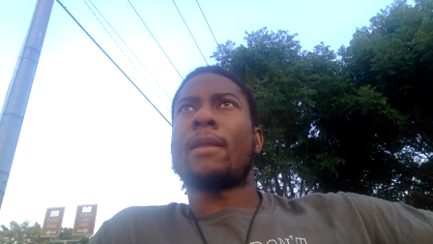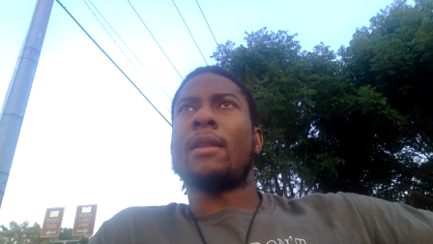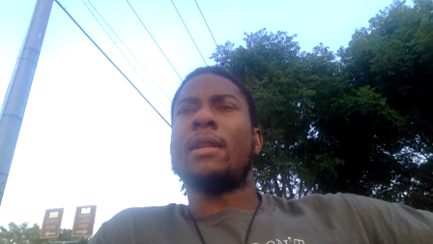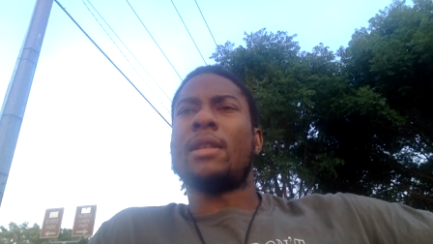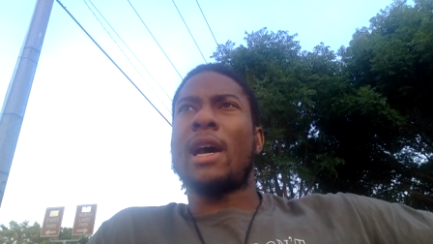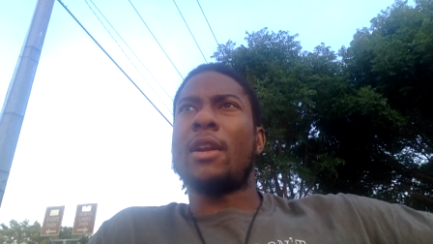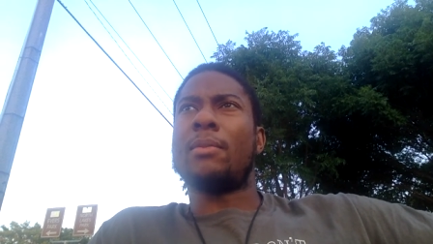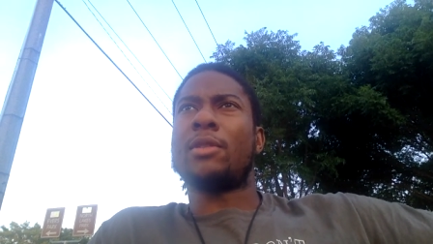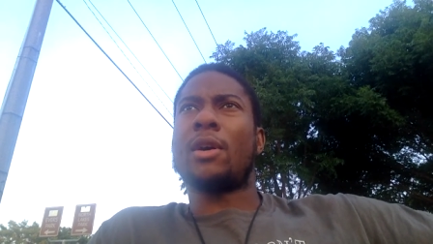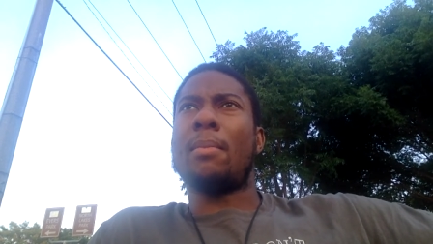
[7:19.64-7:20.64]
this item
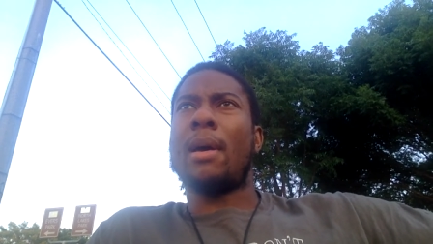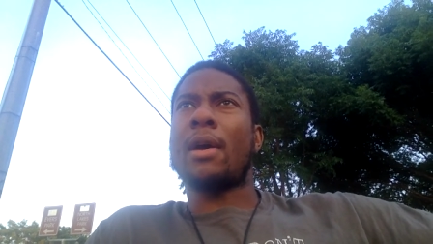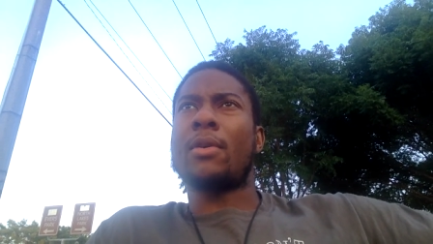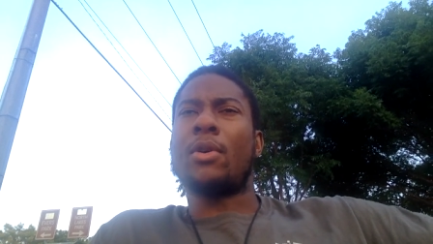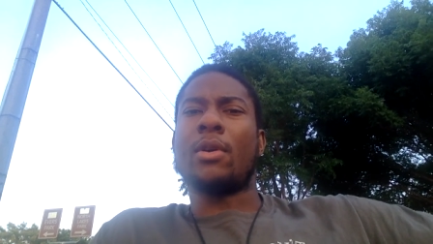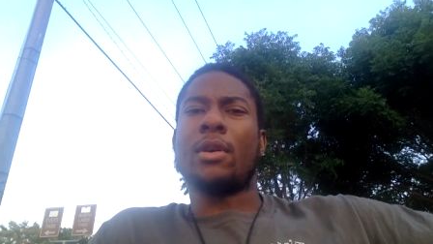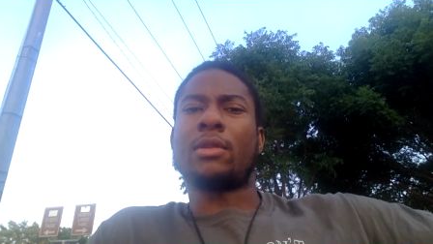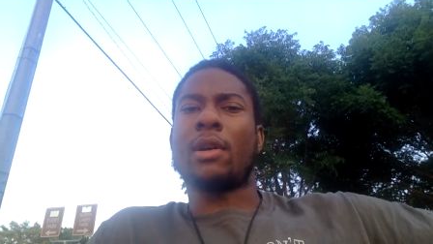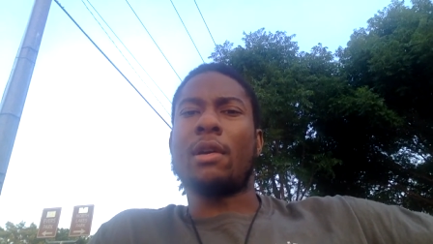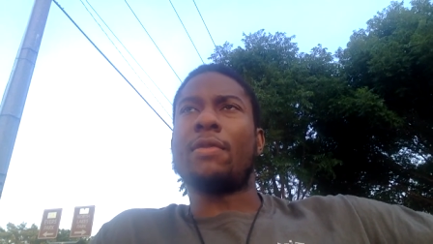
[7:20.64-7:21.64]
is on back order,
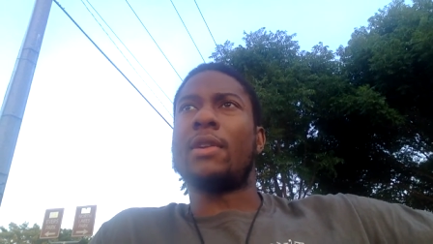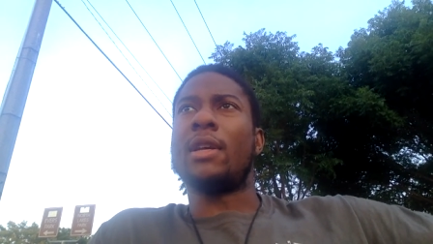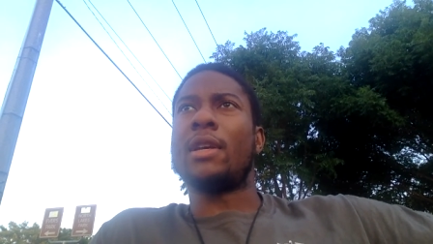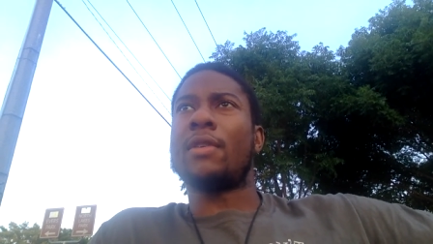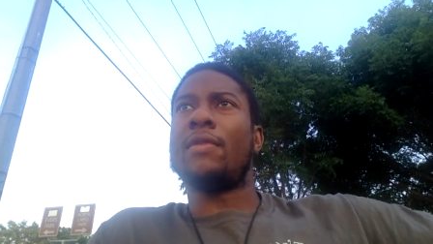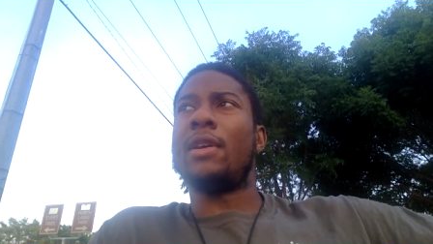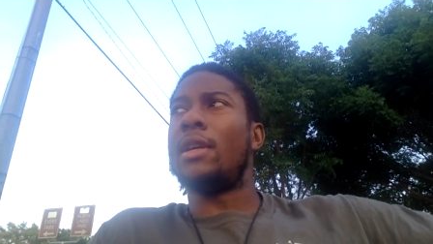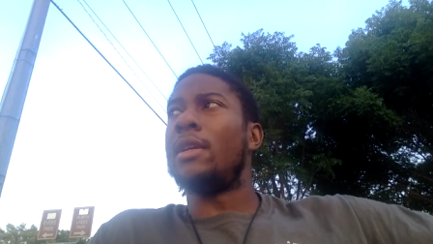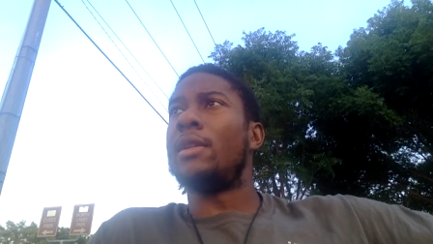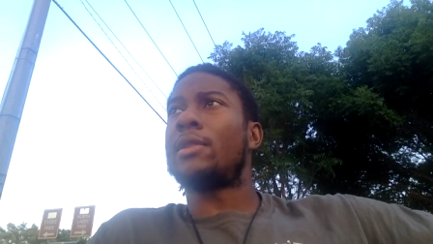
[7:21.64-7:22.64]
sorry for the
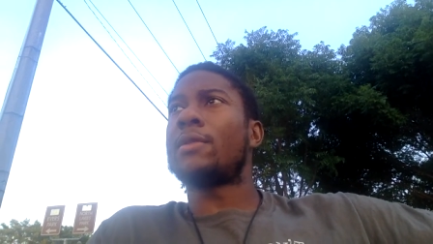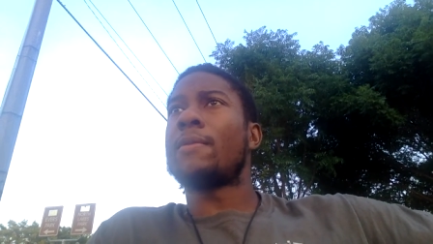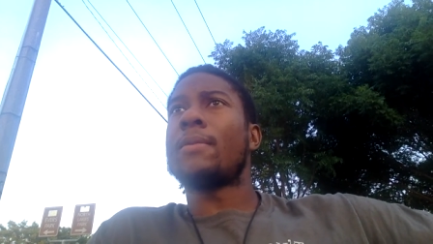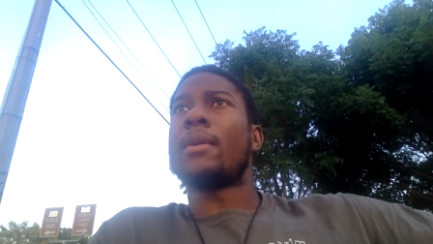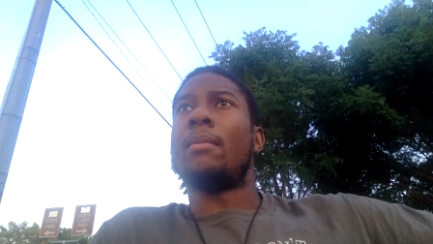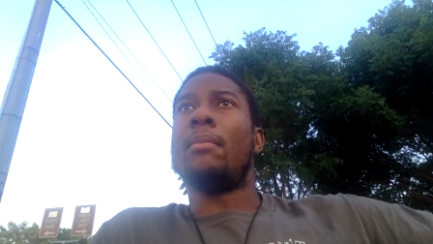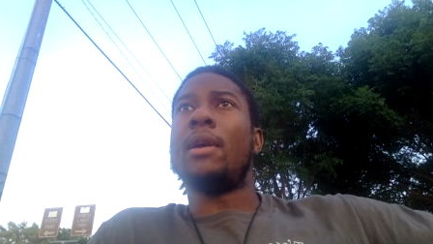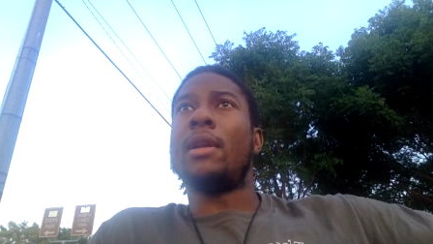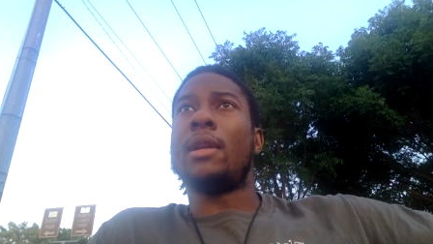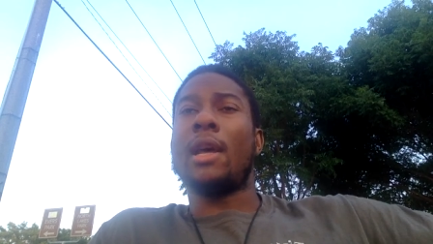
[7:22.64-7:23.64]
inconvenience,
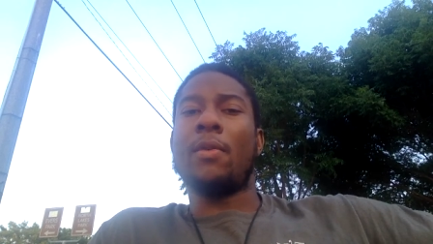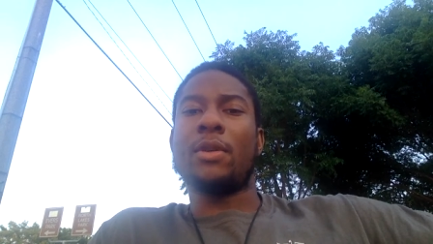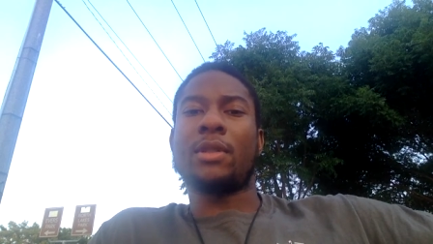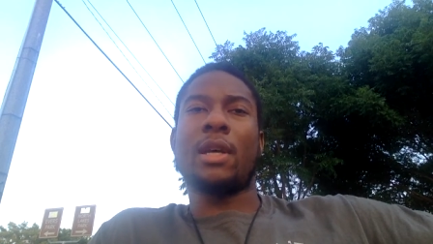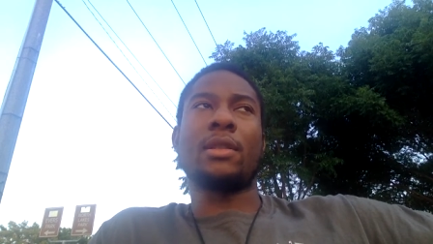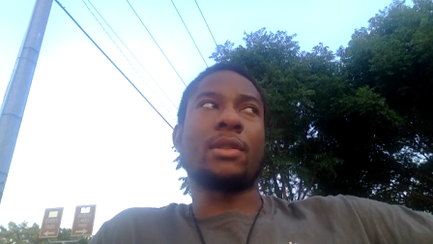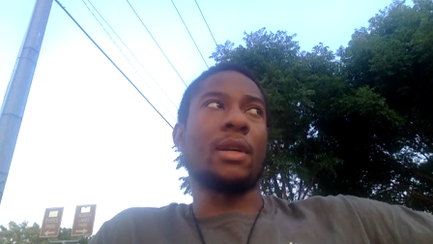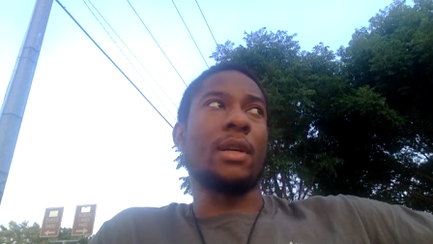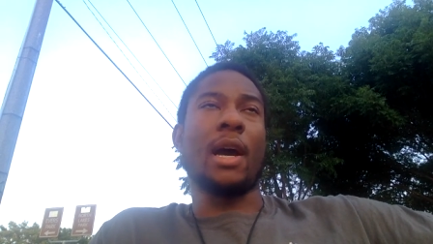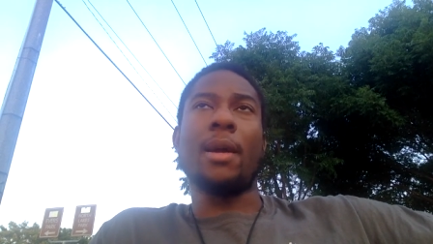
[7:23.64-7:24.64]
meaning that once that
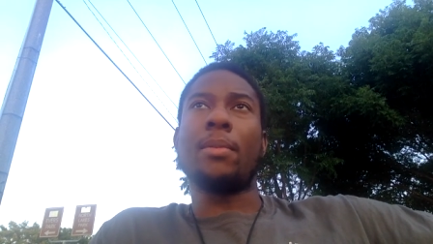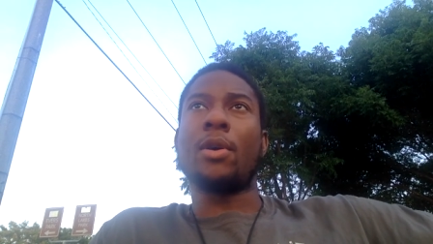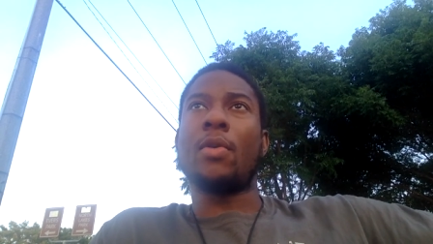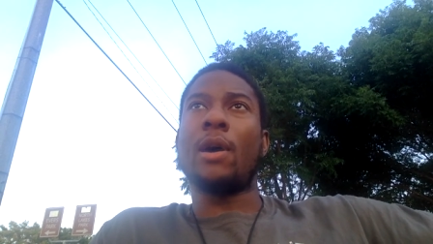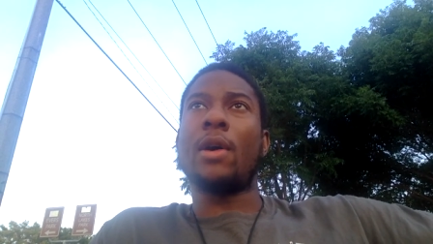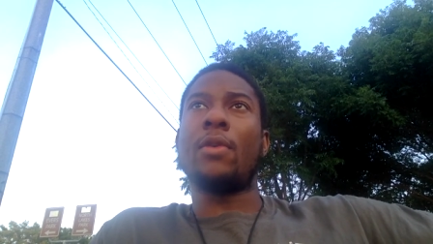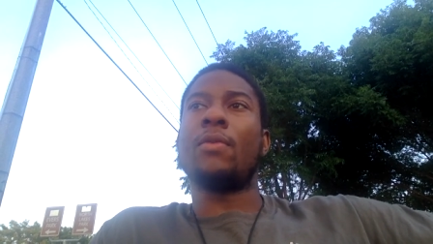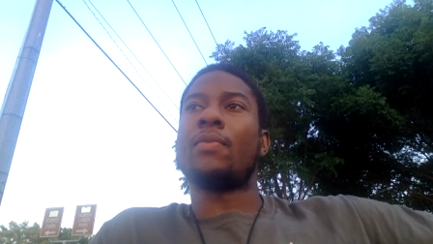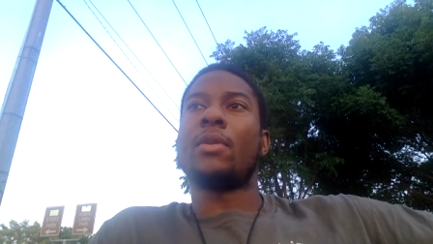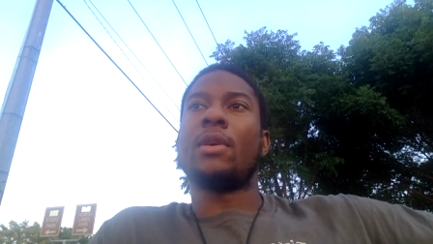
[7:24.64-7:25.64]
certain item go out,
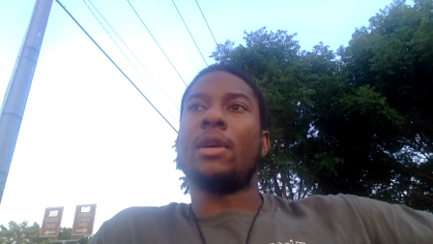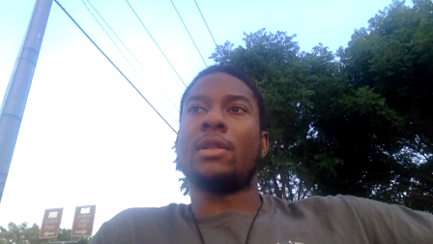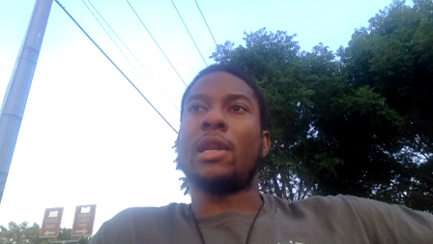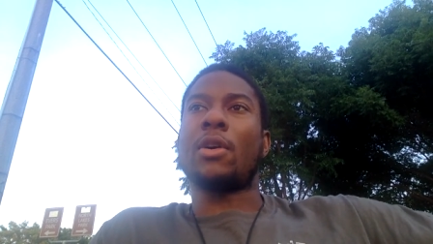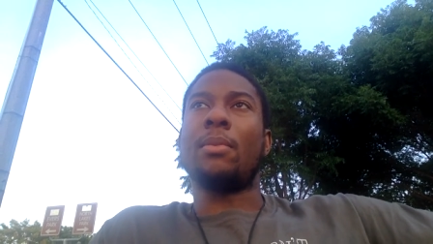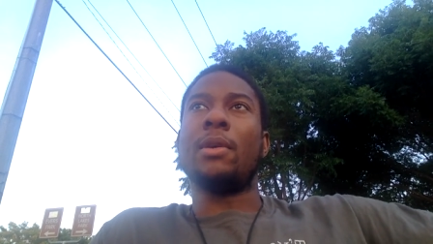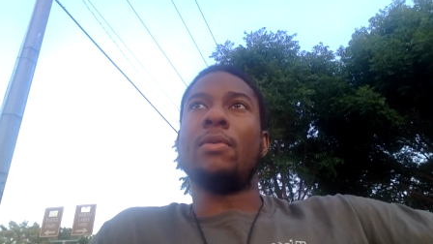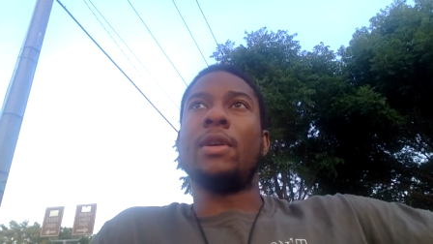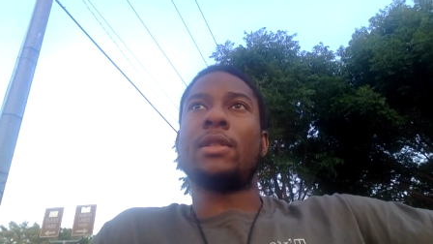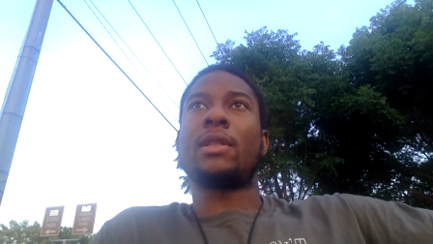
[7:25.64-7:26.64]
it's not going to be
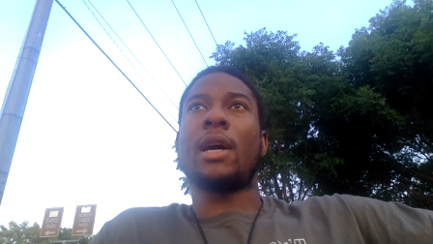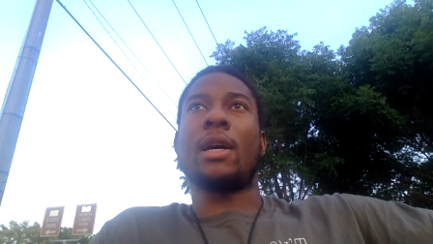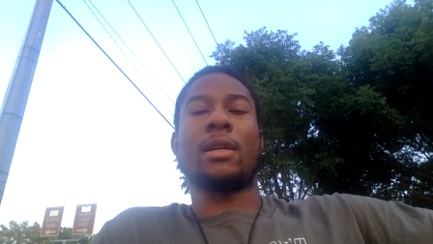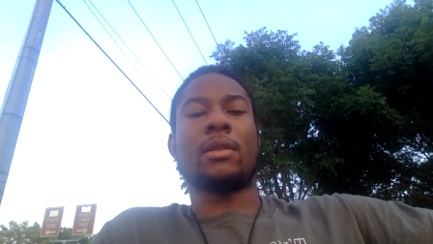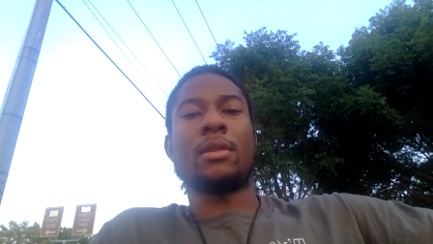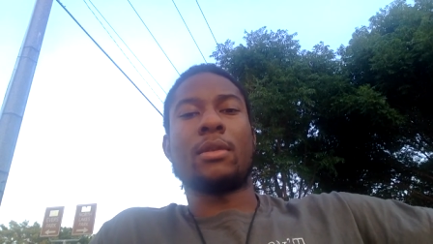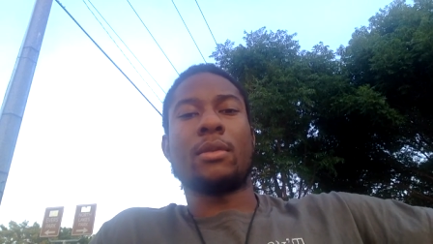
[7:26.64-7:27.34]
restocked.